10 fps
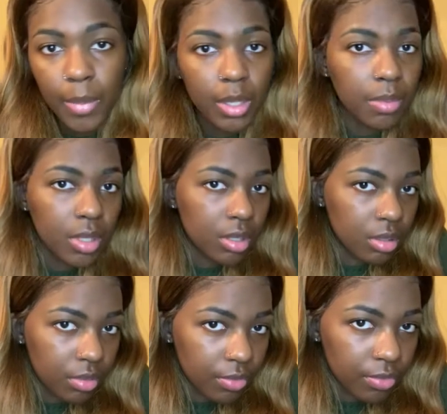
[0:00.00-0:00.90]
Maybe
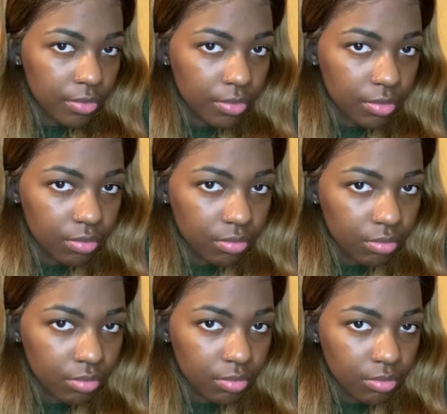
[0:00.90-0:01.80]
if,
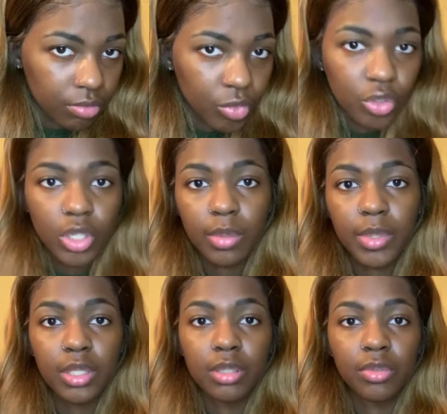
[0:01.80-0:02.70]
when you try to
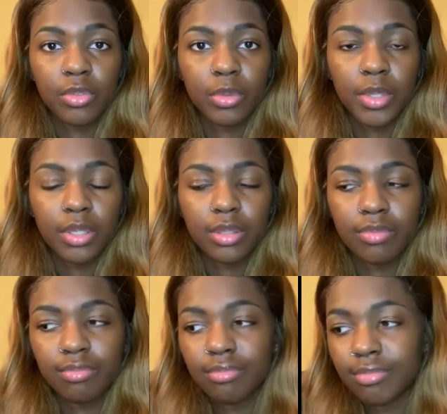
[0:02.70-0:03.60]
make yourself feel
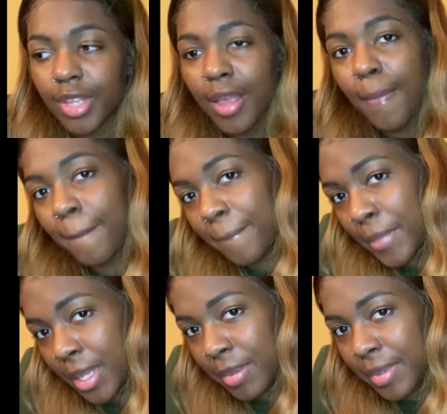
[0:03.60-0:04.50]
better,
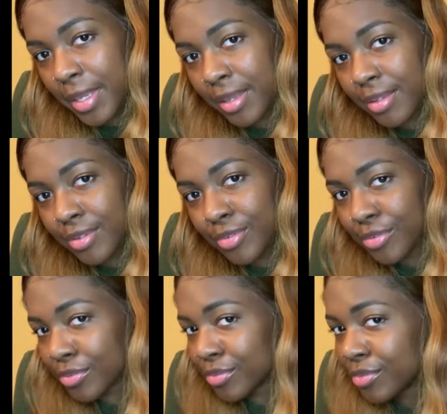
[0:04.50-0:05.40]
maybe if,
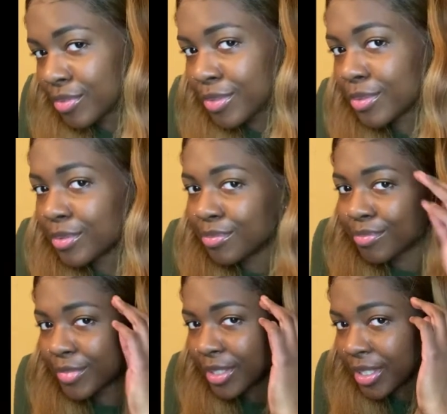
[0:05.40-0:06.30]
you know,
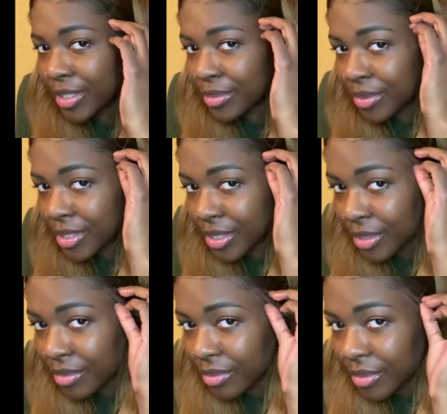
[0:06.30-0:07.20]
the lace was
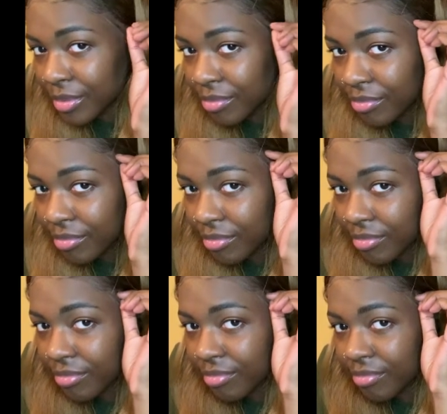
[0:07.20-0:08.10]
see-through,
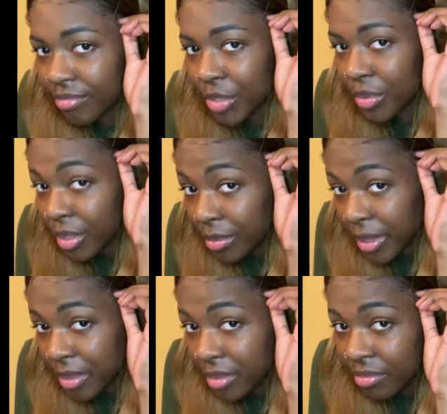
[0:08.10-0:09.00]
it would look
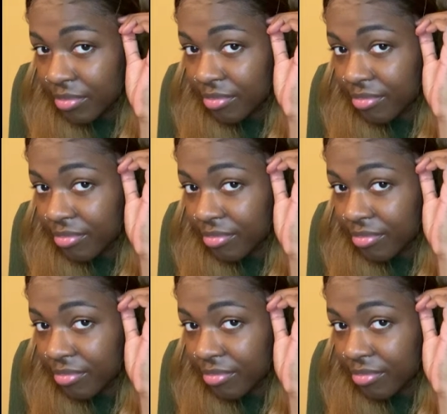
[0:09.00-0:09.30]
better.